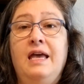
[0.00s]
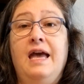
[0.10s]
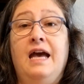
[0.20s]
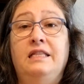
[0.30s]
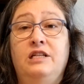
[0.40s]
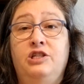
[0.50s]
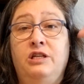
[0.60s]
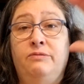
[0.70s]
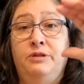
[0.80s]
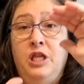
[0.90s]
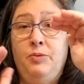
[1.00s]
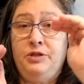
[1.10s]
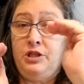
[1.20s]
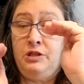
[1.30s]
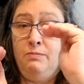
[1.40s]
And then there
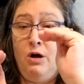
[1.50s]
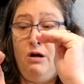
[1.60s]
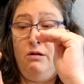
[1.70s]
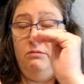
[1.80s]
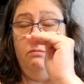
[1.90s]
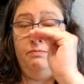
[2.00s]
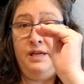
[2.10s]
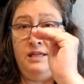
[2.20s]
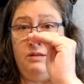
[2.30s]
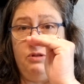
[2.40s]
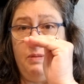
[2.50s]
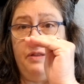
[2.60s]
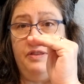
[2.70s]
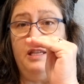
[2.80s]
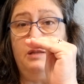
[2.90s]
was a small piece that's
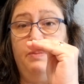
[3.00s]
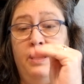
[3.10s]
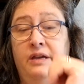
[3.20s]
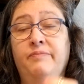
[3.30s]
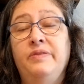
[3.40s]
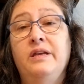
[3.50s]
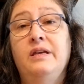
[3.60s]
about this big,